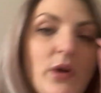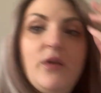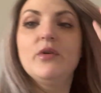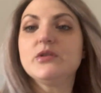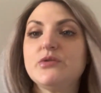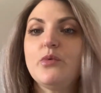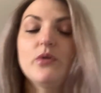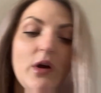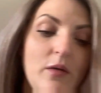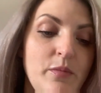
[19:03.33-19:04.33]
I first woke
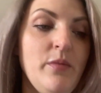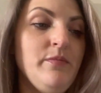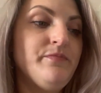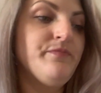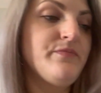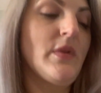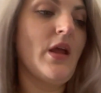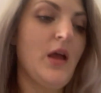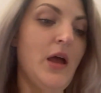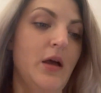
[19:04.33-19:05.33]
up.
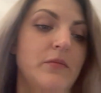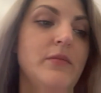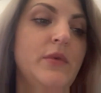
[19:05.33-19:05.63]
But I'm